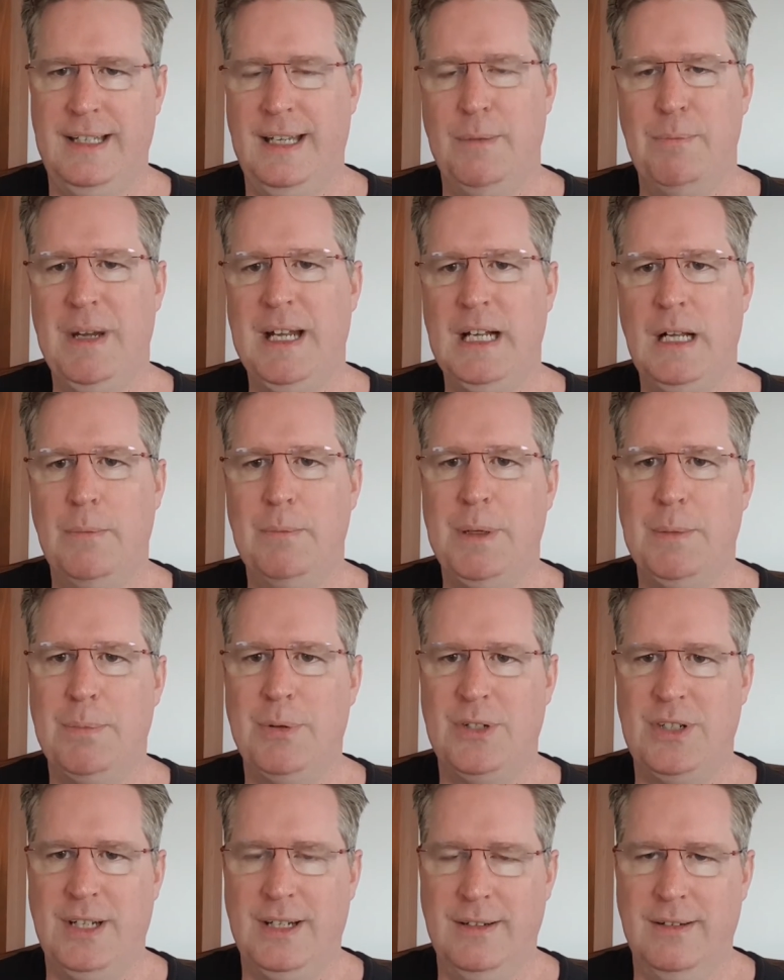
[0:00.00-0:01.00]
They may not be
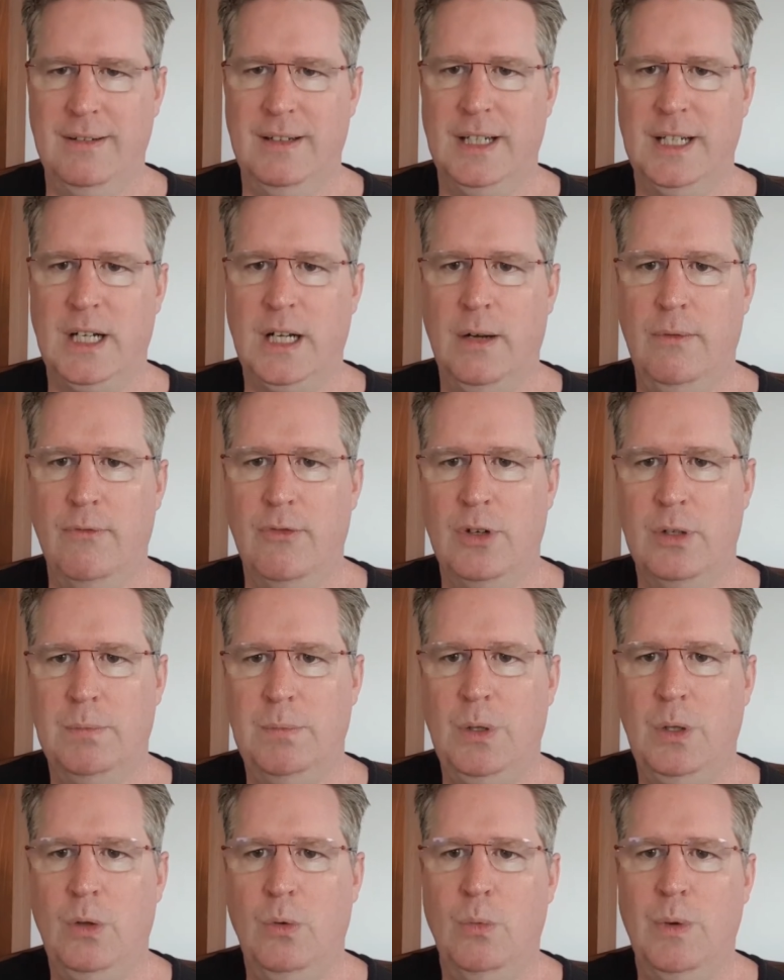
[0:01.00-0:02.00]
particularly
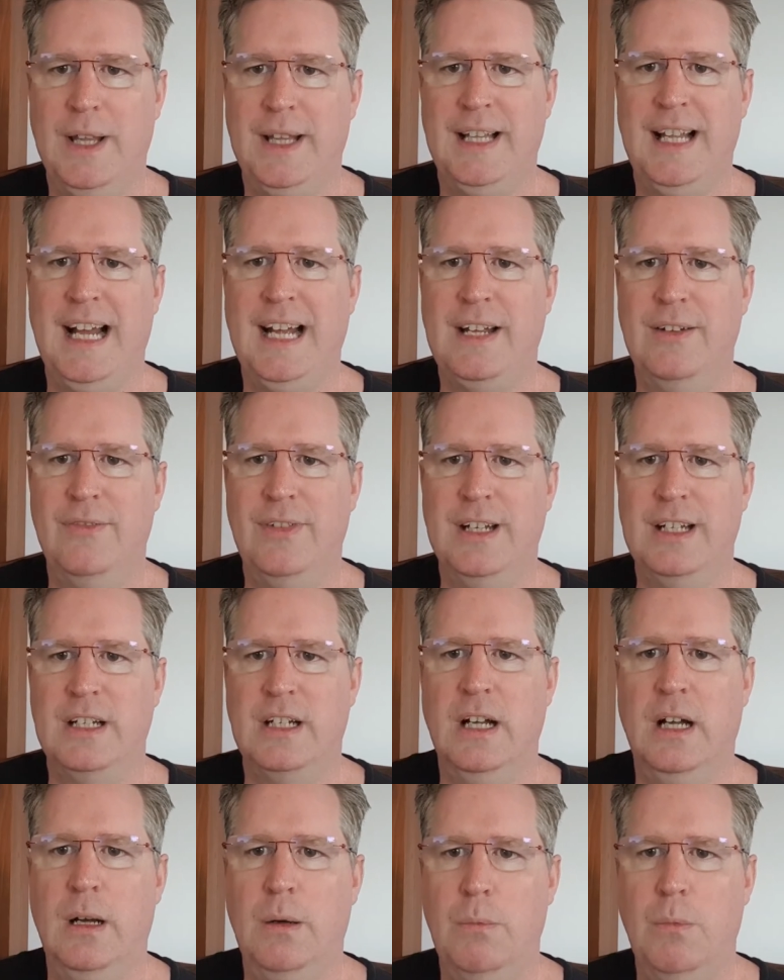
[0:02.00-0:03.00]
comfortable with lack of
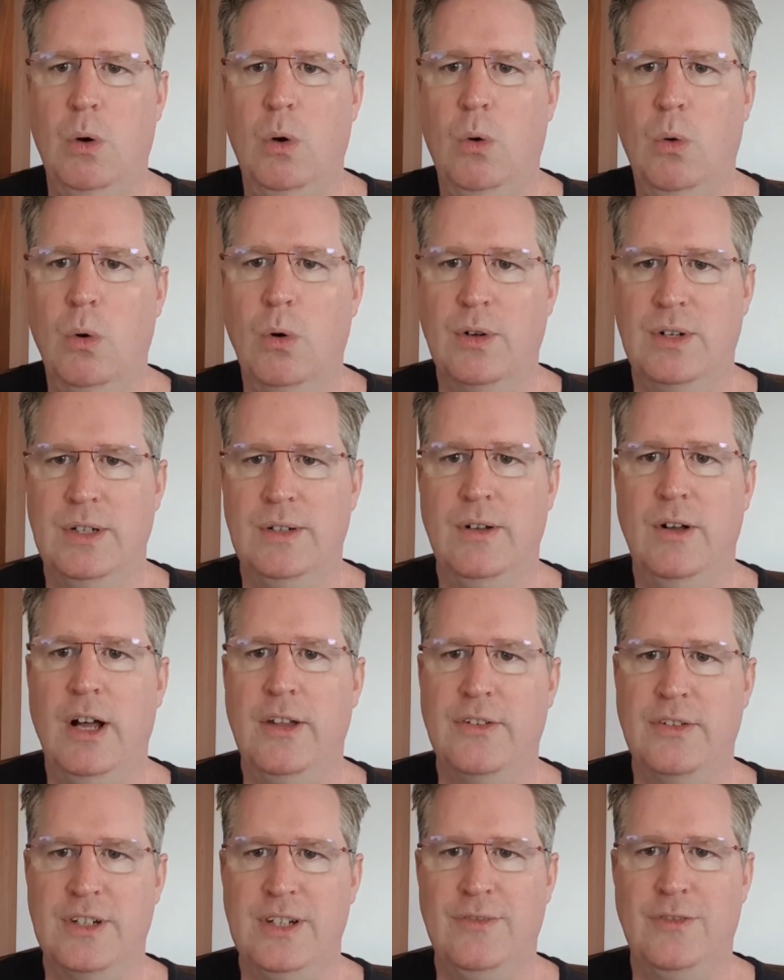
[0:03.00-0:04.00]
income or
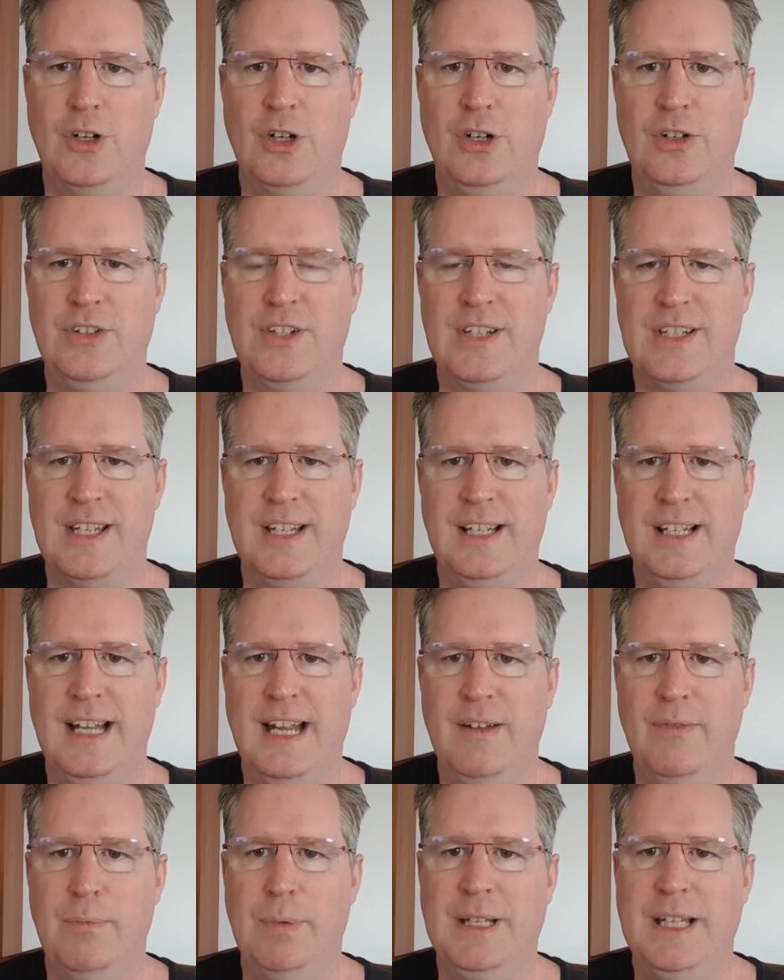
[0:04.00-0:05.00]
other difficulties in
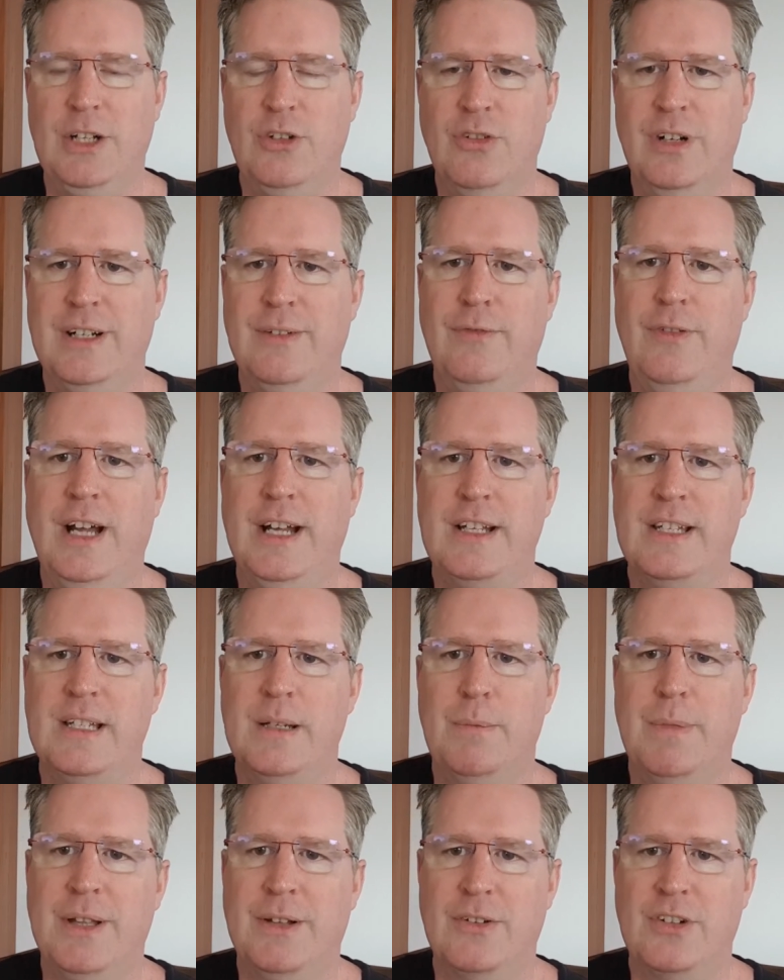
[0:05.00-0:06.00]
life, but they try to find
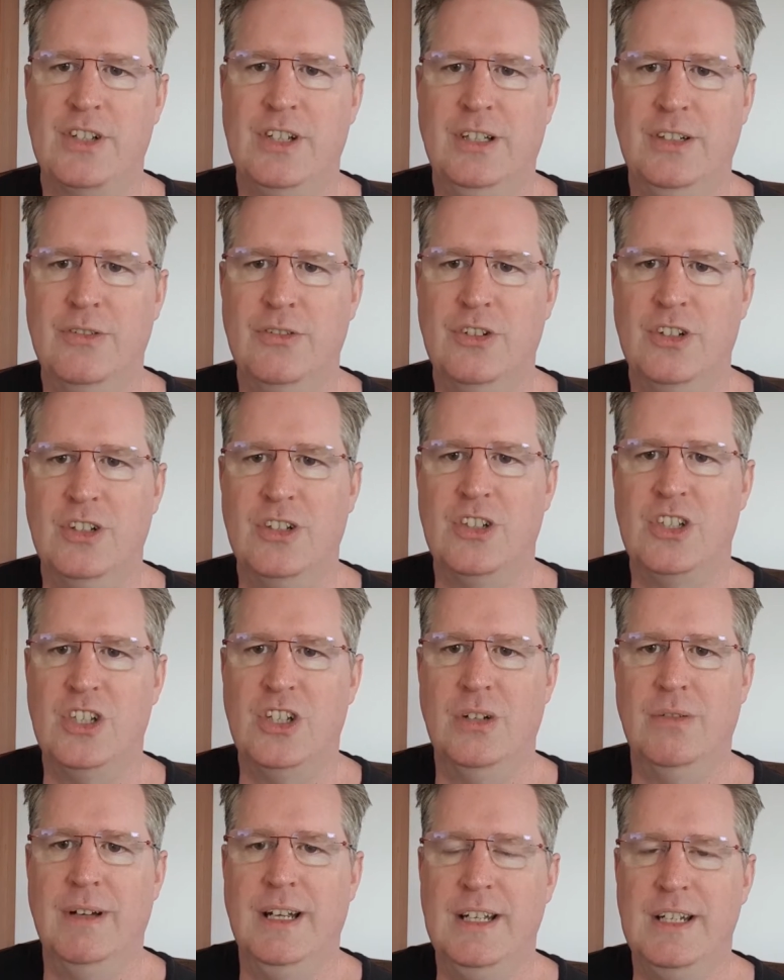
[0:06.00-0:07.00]
some other solutions
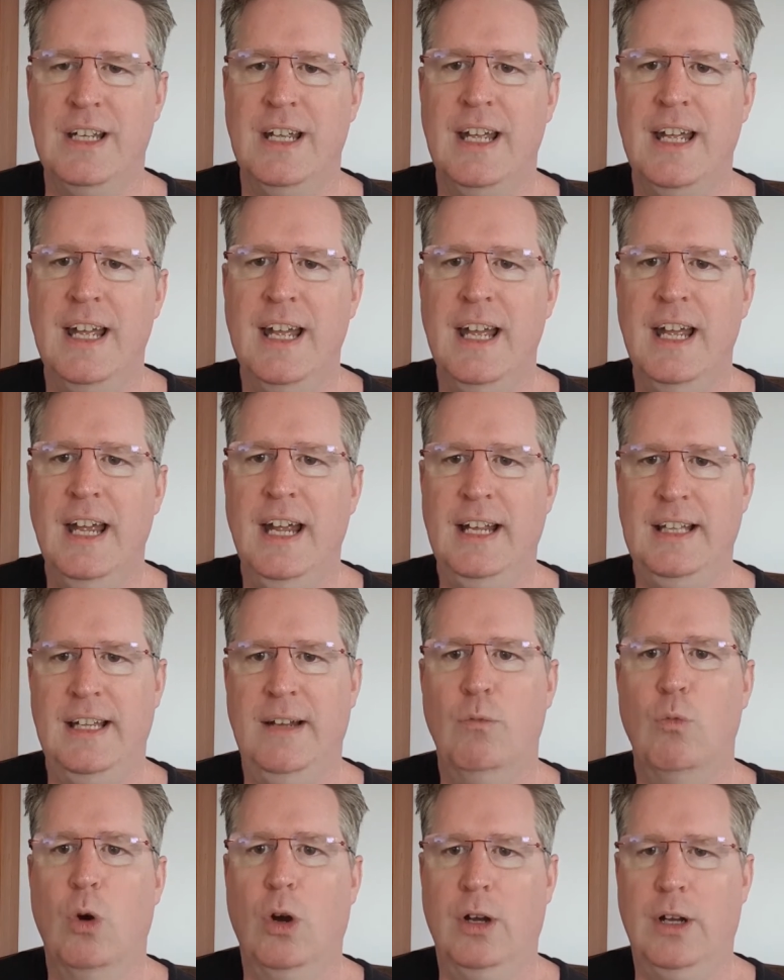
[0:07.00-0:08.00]
to it, and they
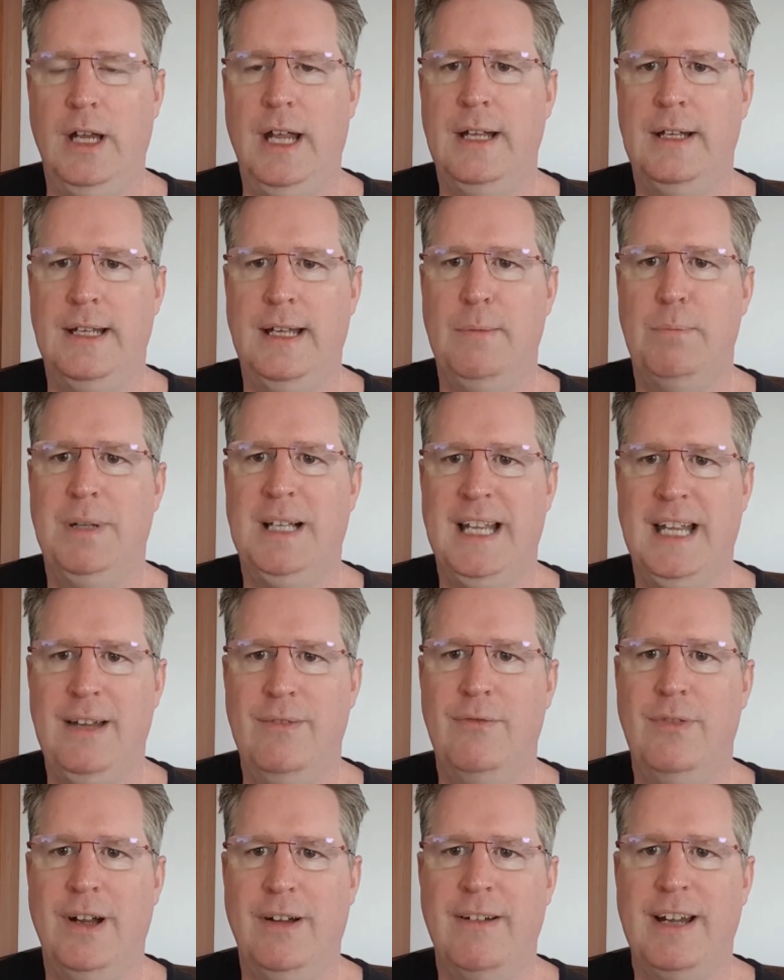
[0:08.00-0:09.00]
work and they play
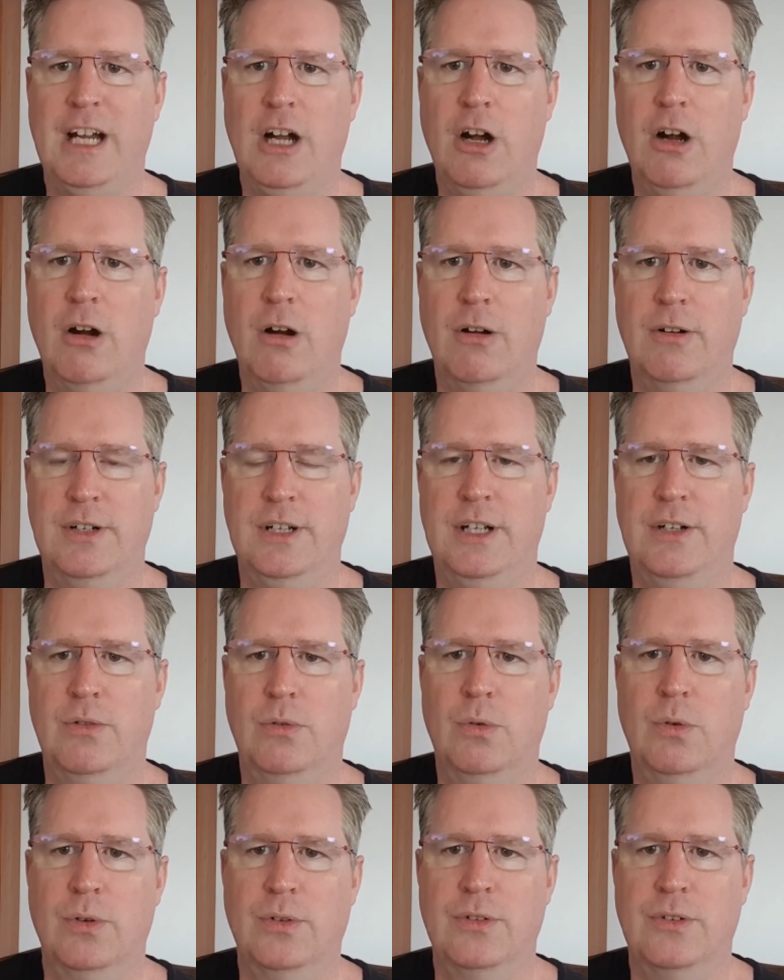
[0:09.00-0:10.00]
very hard in
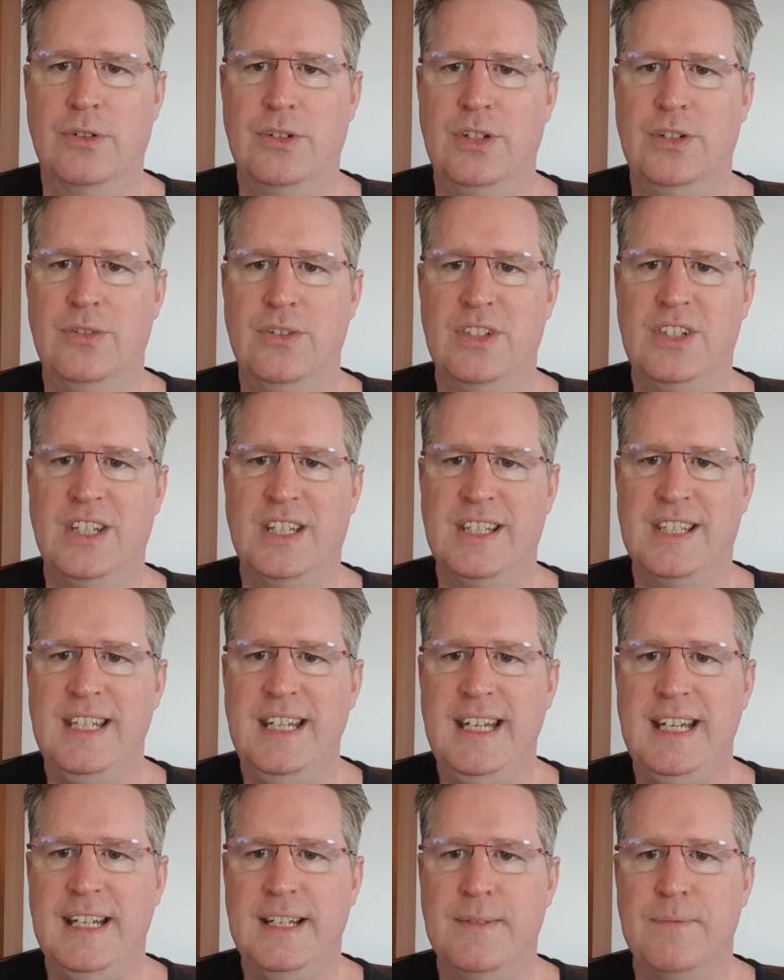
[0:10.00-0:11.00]
order to
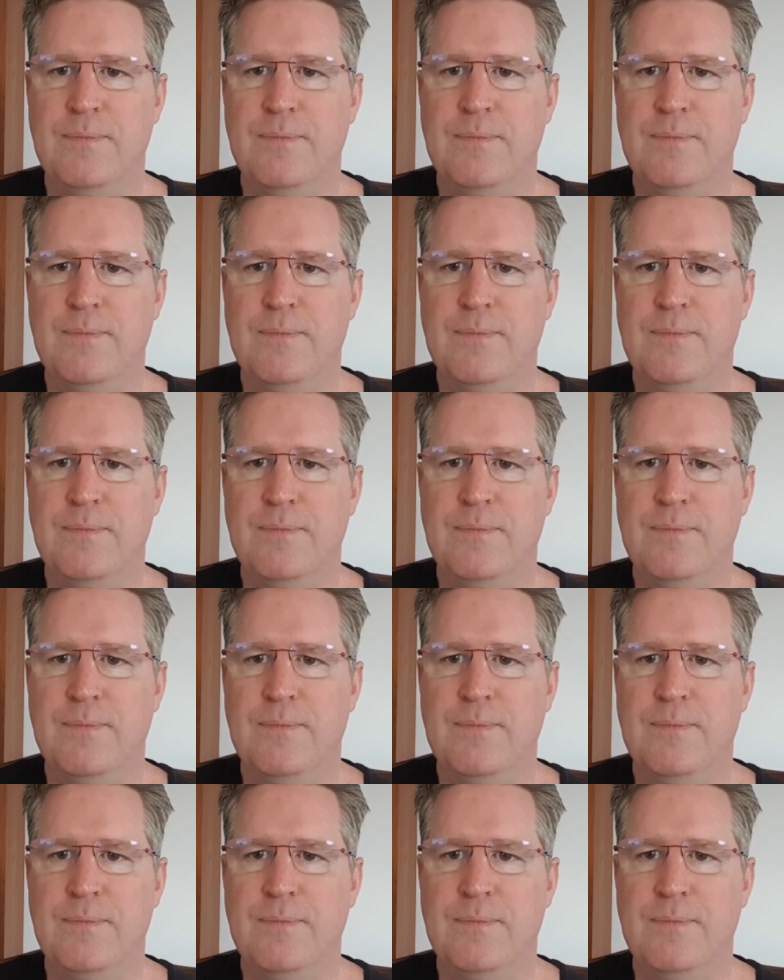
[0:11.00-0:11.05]
succeed.